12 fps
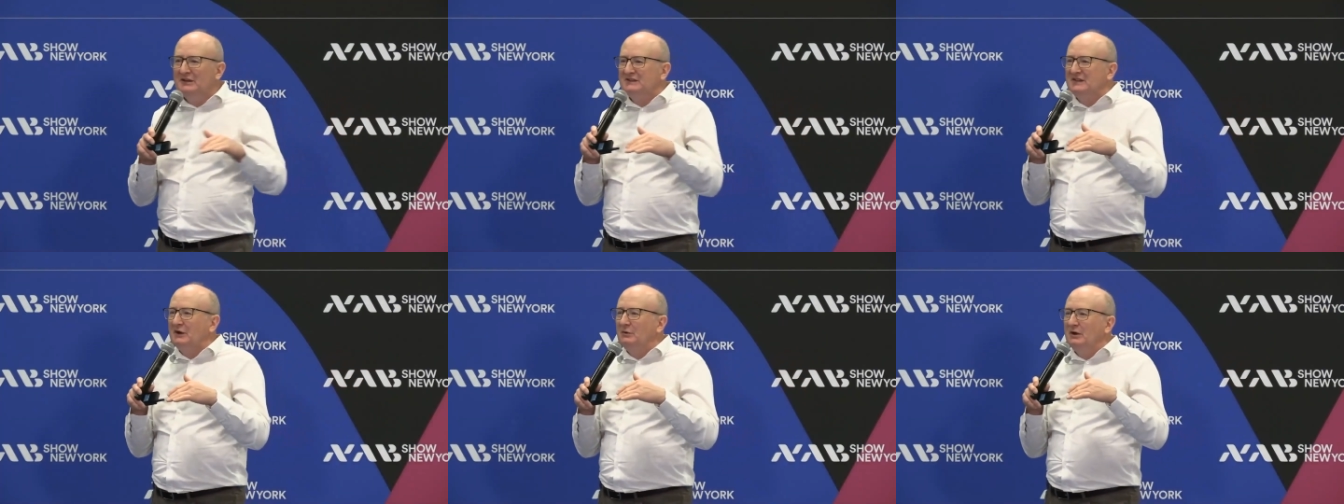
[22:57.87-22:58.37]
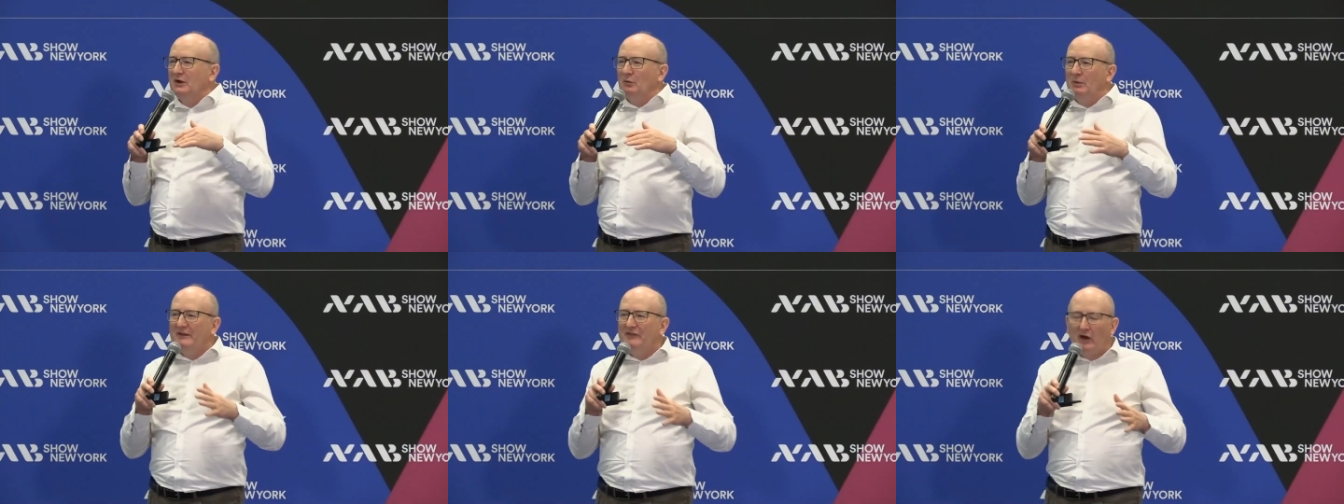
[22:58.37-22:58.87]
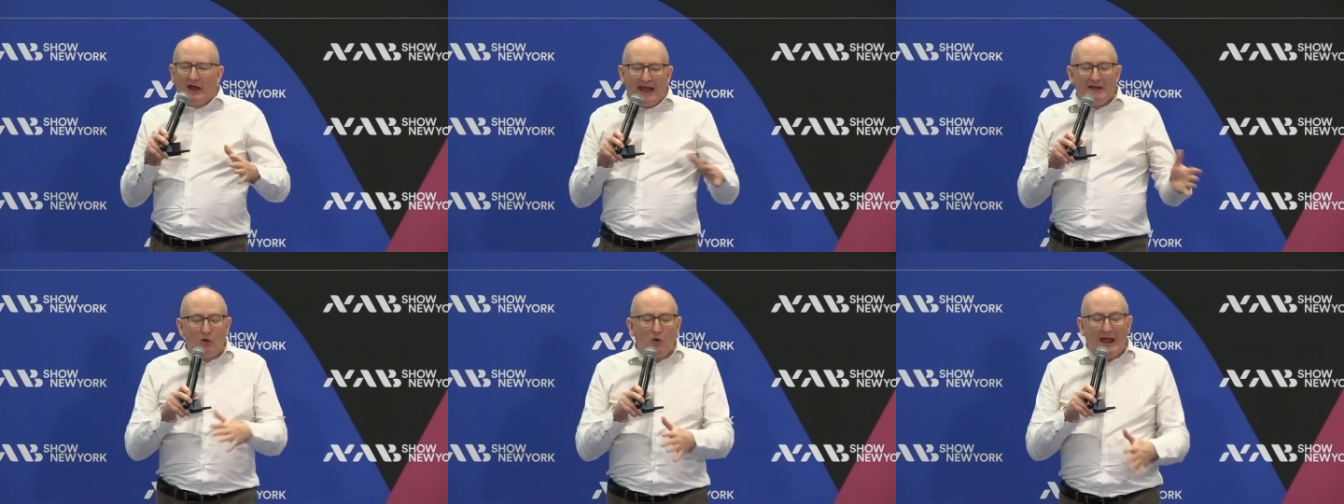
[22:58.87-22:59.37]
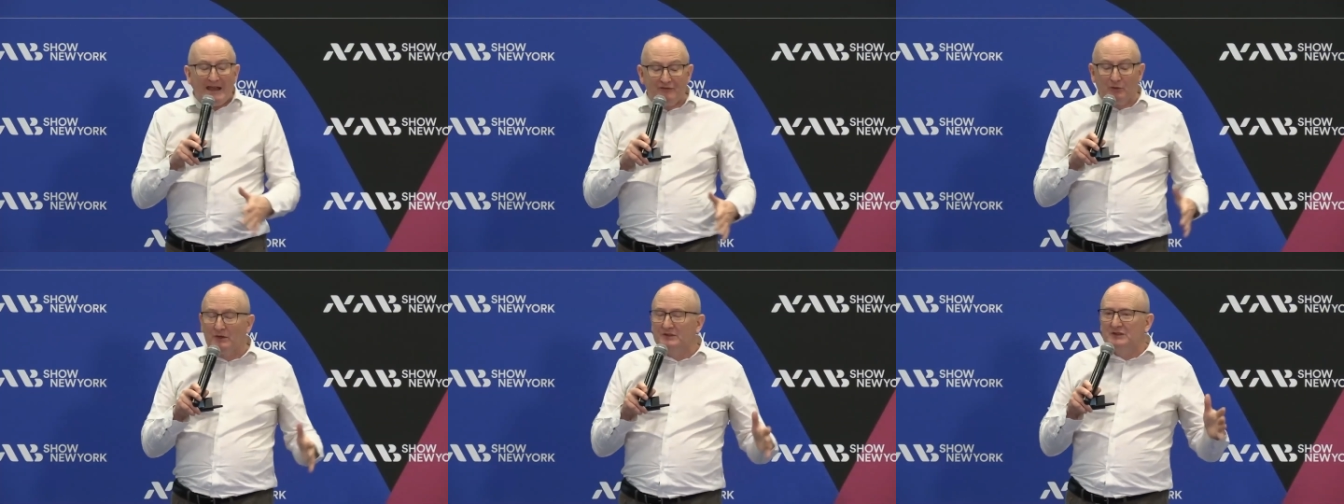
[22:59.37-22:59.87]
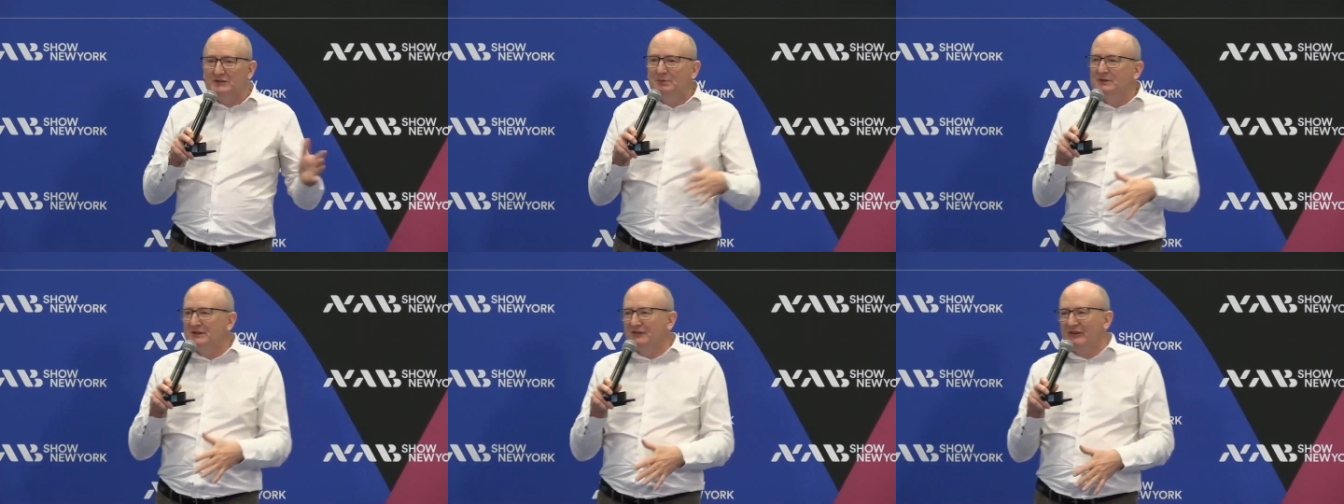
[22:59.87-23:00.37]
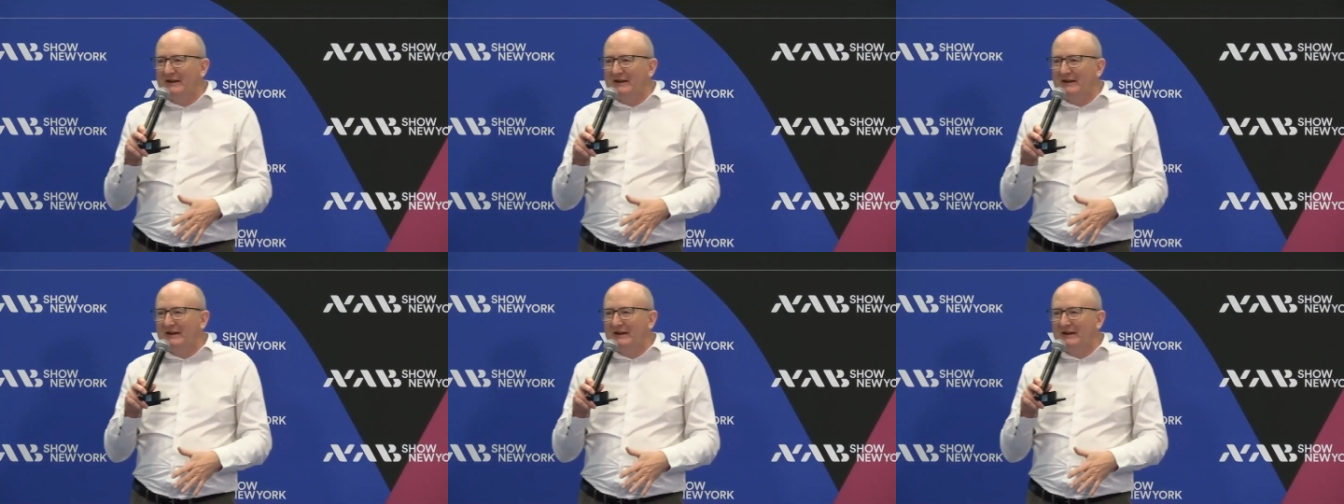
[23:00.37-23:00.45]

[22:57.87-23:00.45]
So everyone just puts a